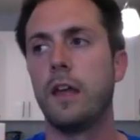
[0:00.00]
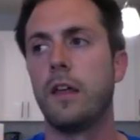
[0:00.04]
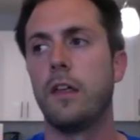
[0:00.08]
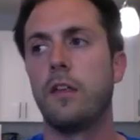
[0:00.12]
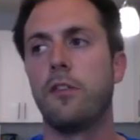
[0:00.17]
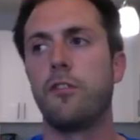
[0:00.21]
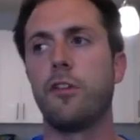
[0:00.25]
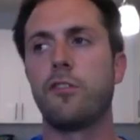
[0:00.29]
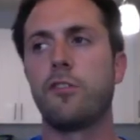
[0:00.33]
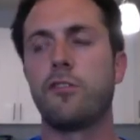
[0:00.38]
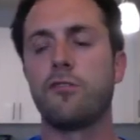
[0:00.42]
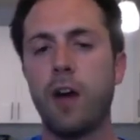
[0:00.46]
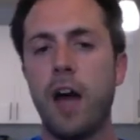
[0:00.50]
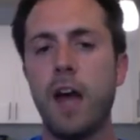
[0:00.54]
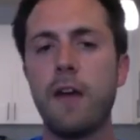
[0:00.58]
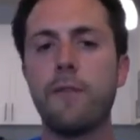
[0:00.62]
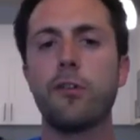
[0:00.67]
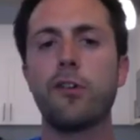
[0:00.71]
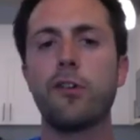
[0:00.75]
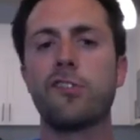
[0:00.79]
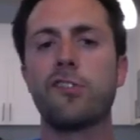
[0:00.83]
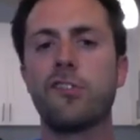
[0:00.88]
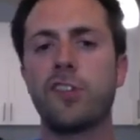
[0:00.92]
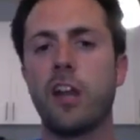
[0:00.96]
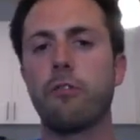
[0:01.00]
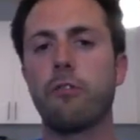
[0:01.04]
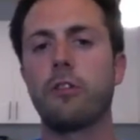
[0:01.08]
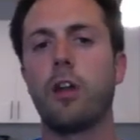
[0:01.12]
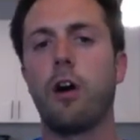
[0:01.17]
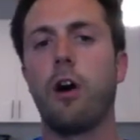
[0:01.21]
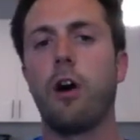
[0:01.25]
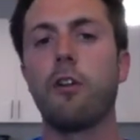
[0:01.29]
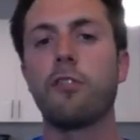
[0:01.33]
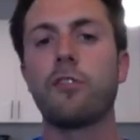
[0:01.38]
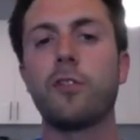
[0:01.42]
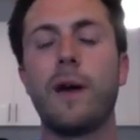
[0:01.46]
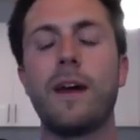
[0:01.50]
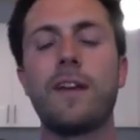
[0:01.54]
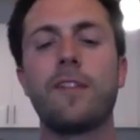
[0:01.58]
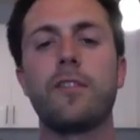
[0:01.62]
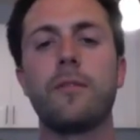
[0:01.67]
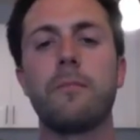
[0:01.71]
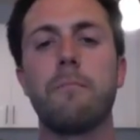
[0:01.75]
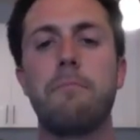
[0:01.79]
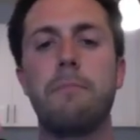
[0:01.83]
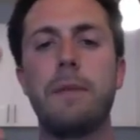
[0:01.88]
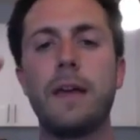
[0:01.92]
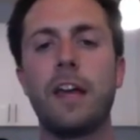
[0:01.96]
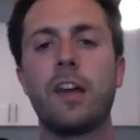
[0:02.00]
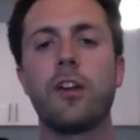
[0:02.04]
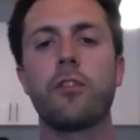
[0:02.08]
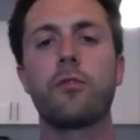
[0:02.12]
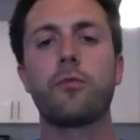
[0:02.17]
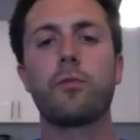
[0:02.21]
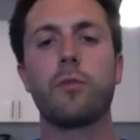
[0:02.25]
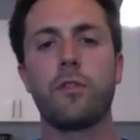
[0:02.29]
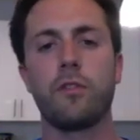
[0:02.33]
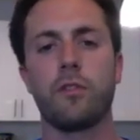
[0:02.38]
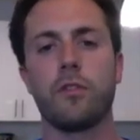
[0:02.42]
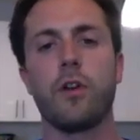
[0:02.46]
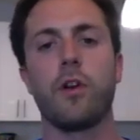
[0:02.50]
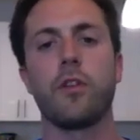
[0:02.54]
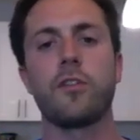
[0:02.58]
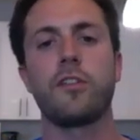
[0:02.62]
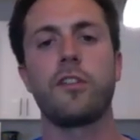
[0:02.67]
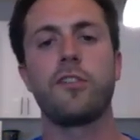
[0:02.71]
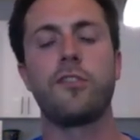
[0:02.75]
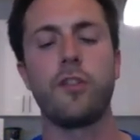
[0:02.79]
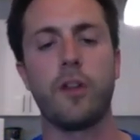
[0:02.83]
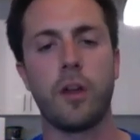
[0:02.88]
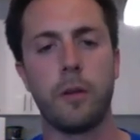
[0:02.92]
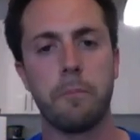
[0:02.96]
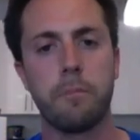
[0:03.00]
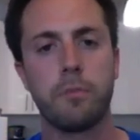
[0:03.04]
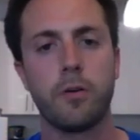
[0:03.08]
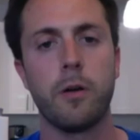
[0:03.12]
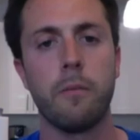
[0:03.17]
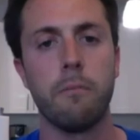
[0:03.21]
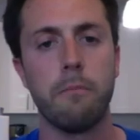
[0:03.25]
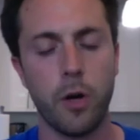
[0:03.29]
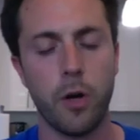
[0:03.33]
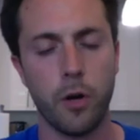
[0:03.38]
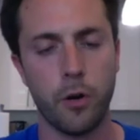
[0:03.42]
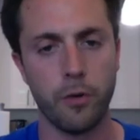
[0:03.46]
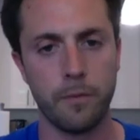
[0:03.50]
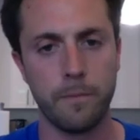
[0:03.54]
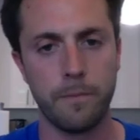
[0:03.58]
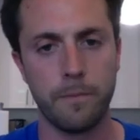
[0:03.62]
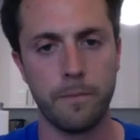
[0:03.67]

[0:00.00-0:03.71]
The driver generally also has the biggest results that you can promote.